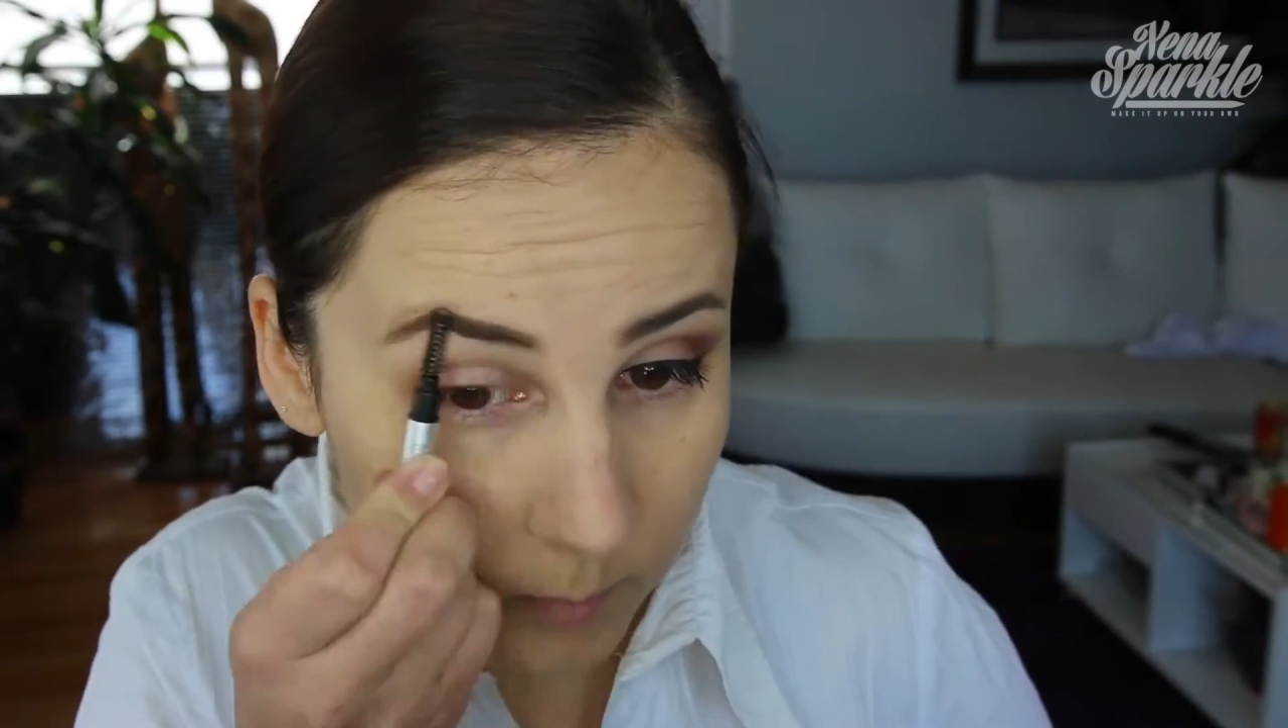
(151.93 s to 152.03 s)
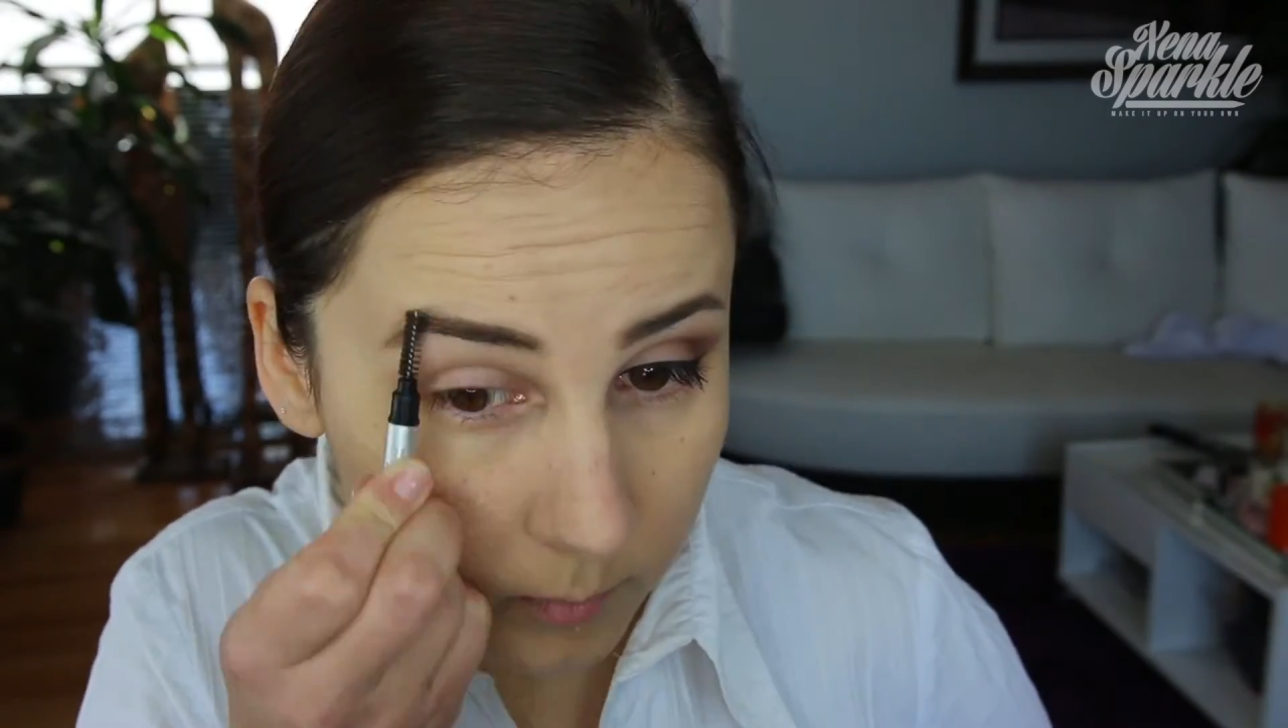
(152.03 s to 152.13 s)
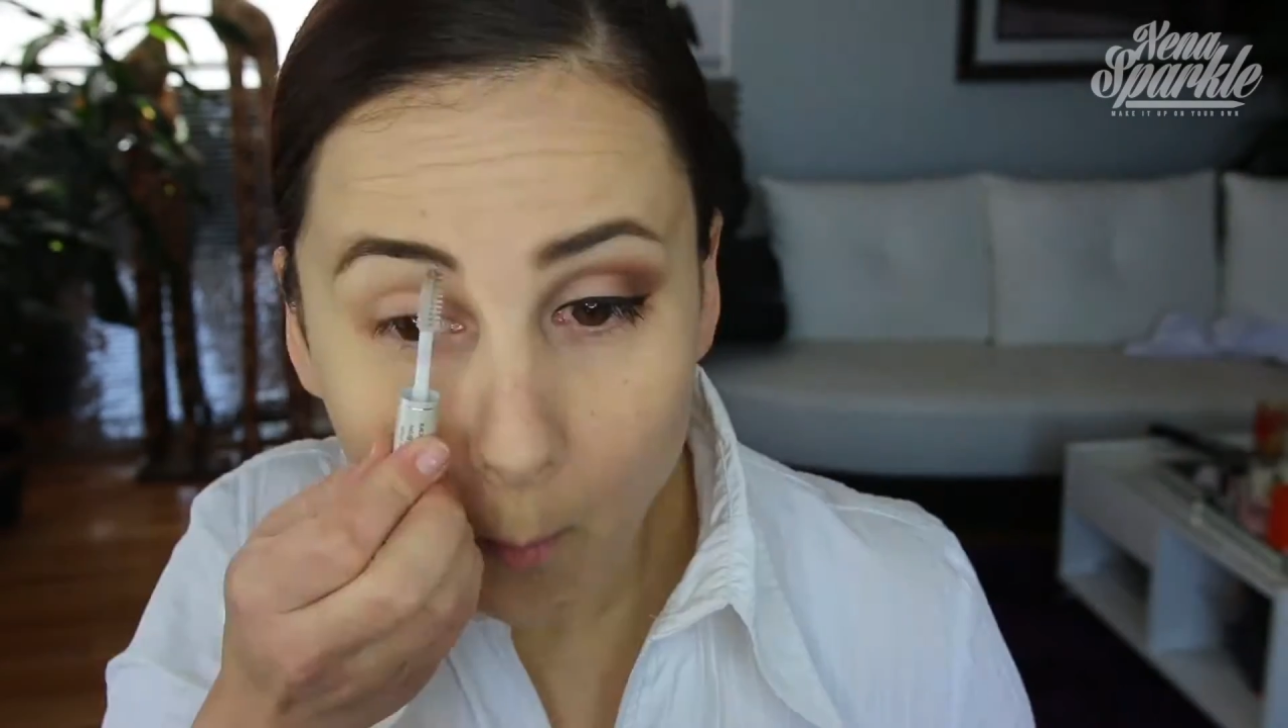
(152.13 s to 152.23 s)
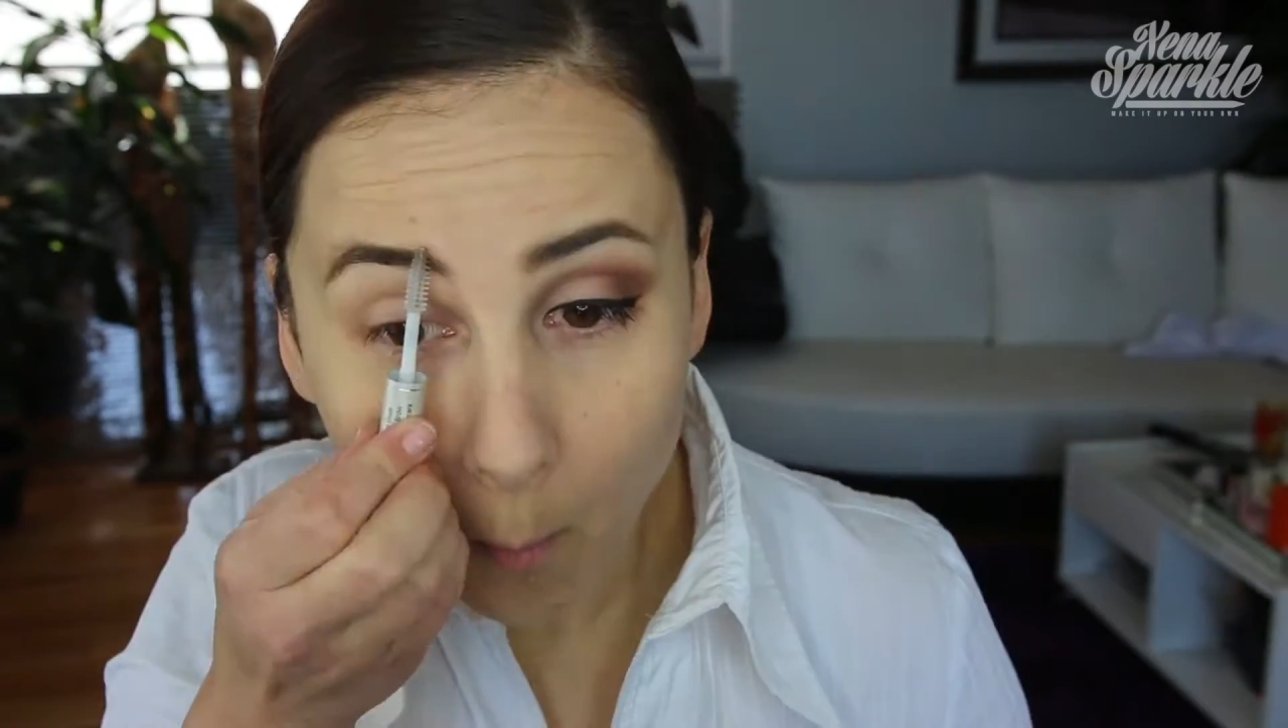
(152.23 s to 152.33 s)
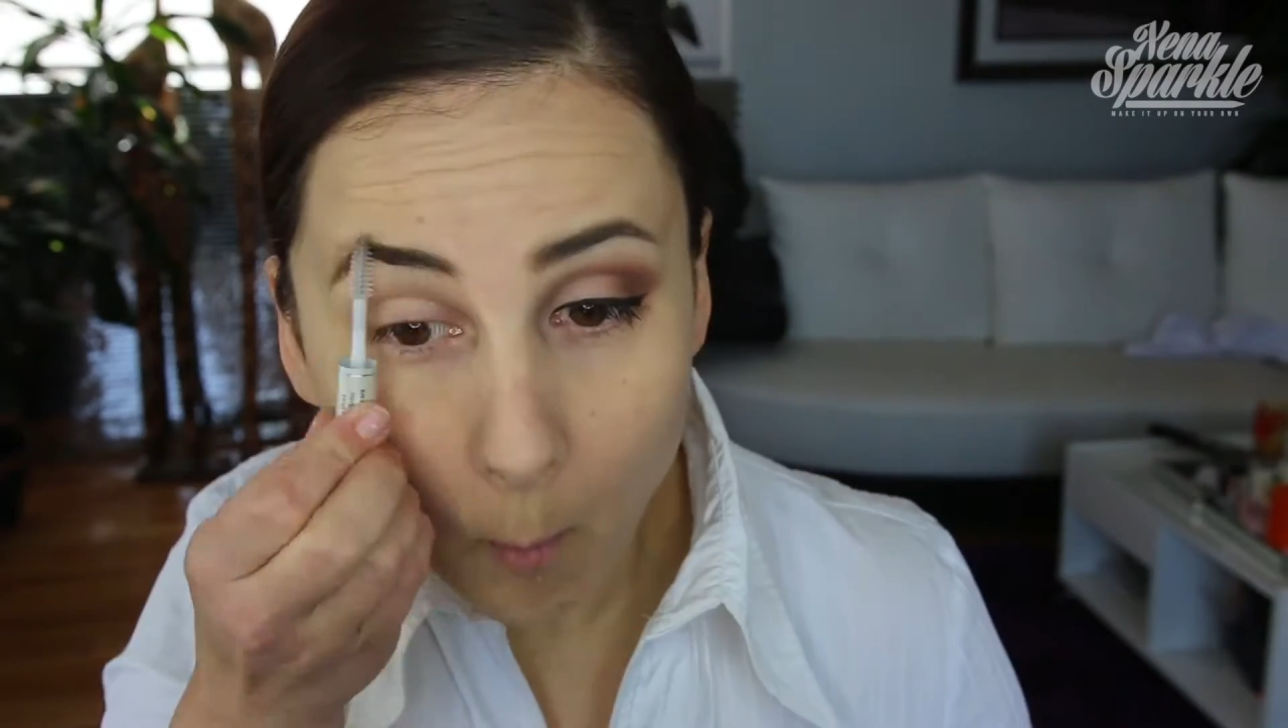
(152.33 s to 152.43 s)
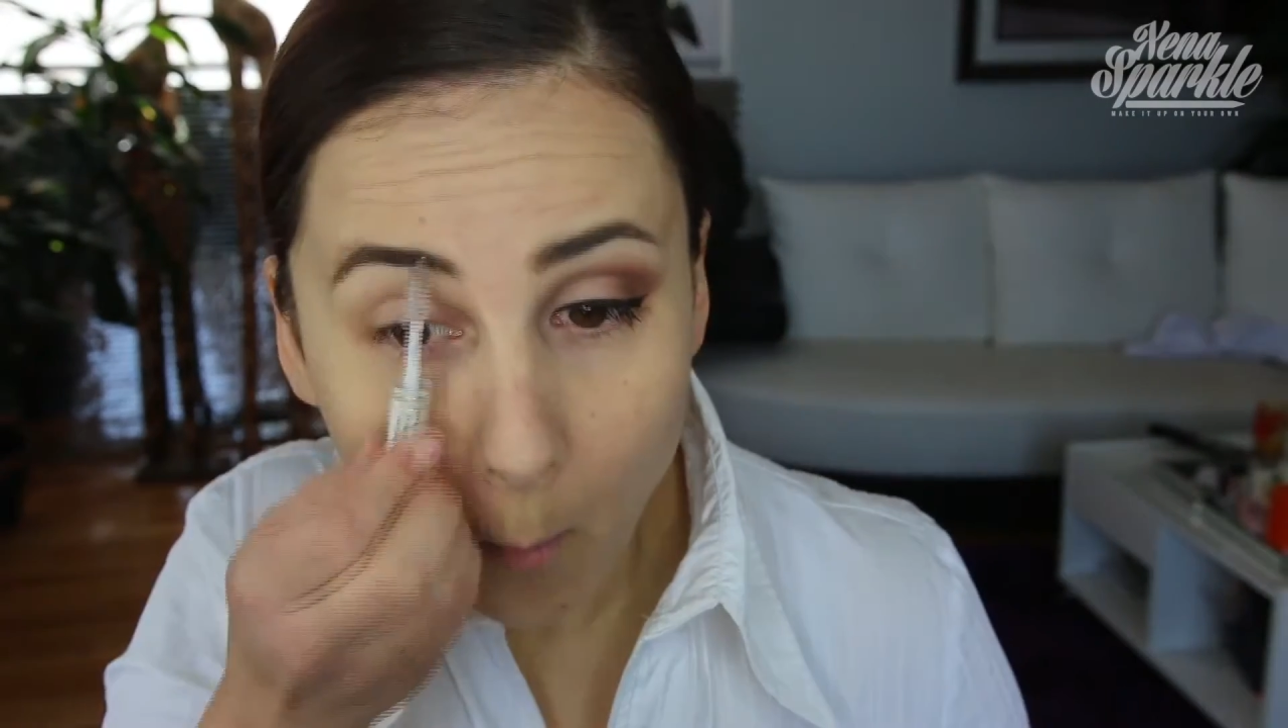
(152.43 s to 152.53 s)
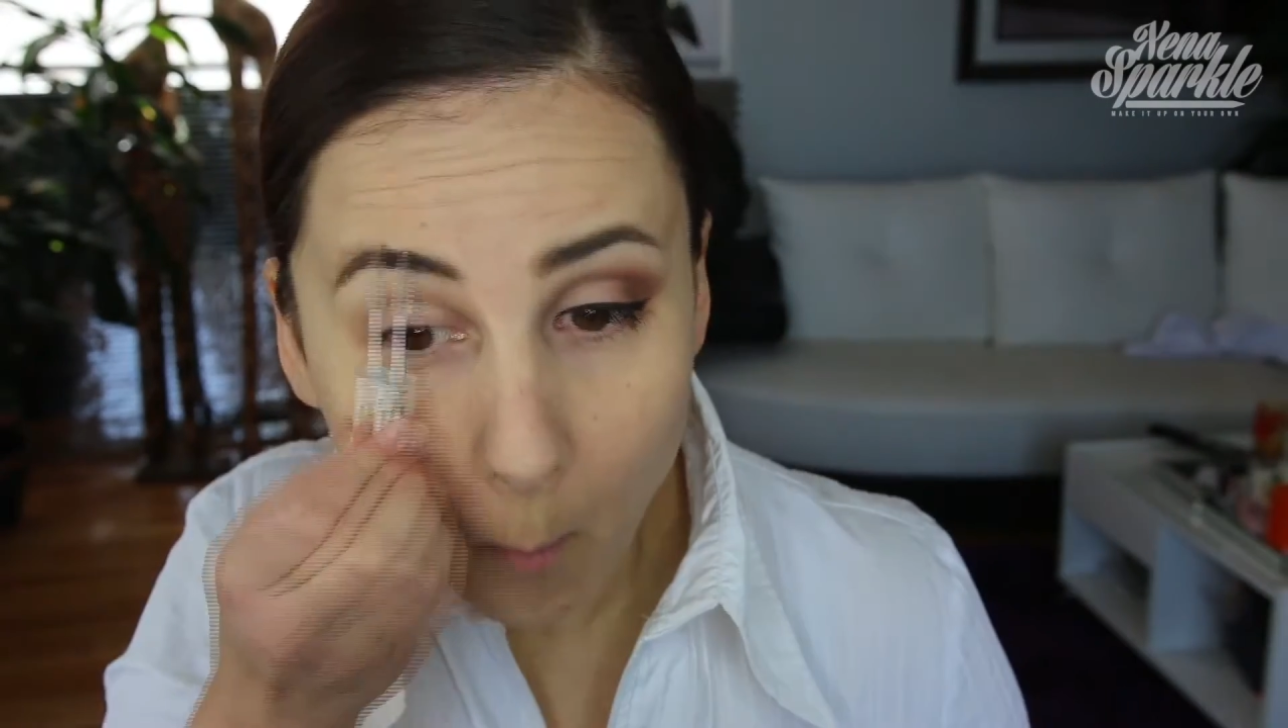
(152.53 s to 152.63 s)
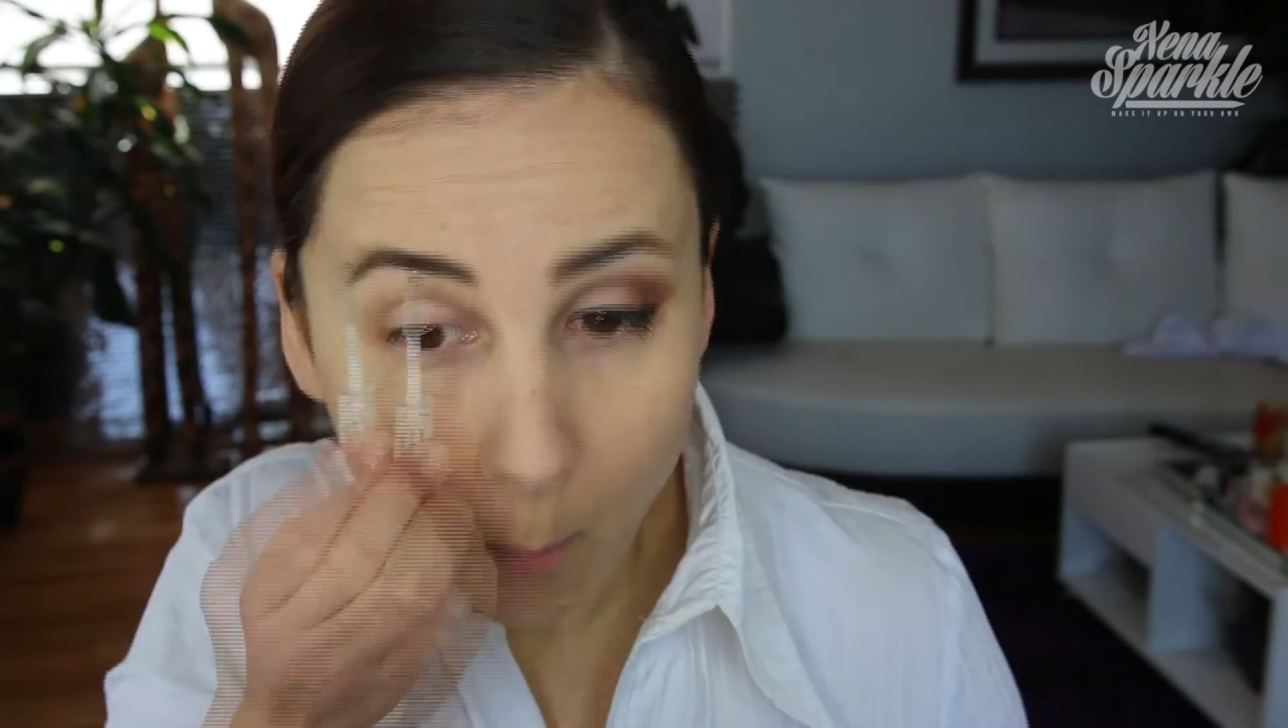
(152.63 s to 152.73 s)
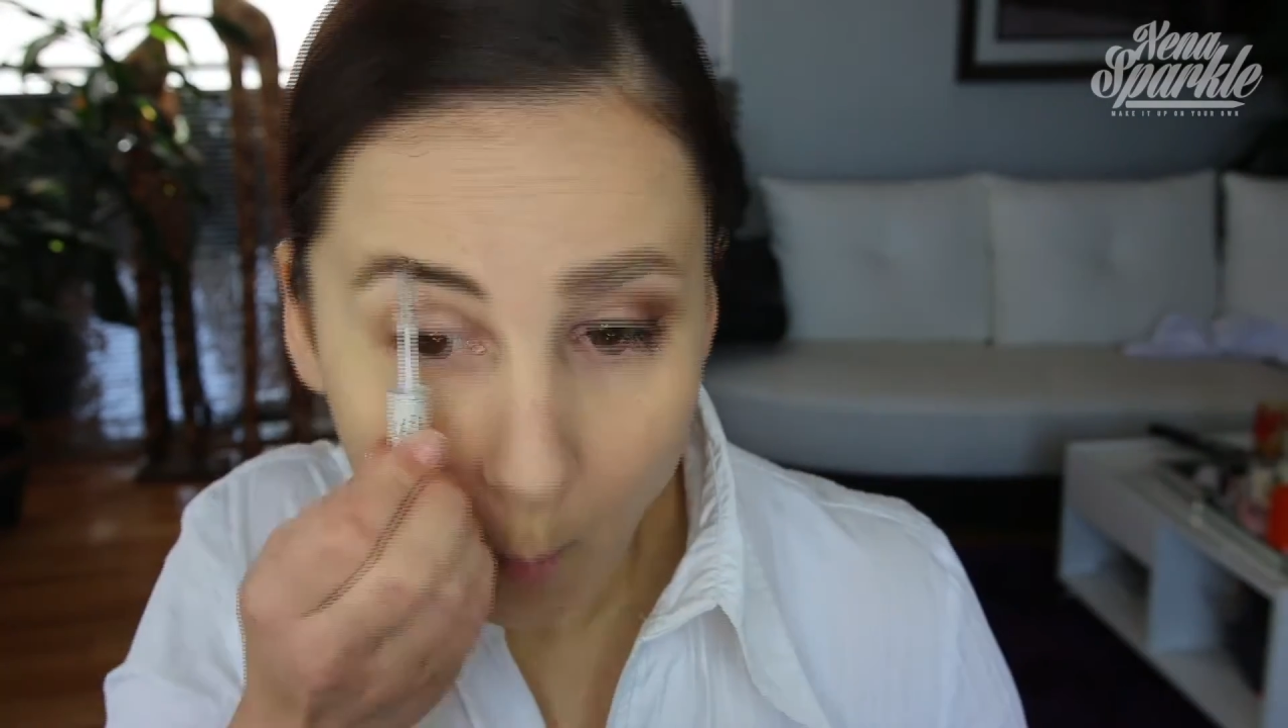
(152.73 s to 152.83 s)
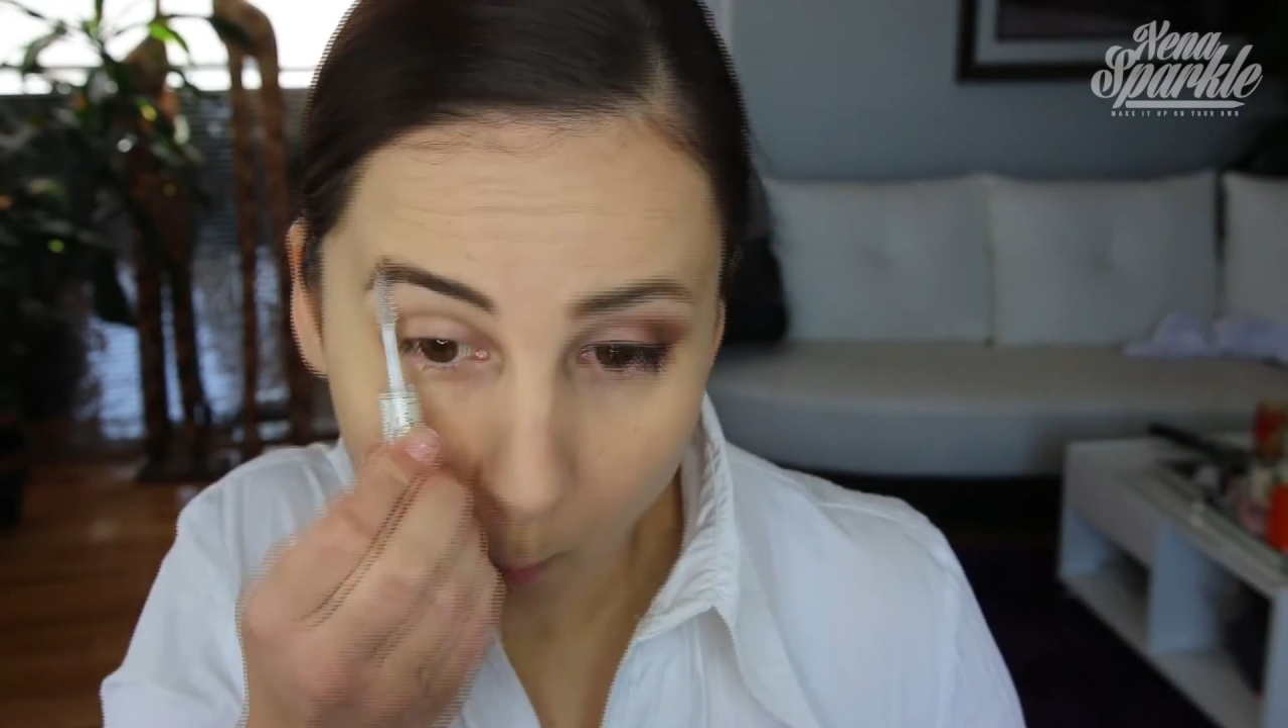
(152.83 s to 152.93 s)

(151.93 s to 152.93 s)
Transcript: a darker color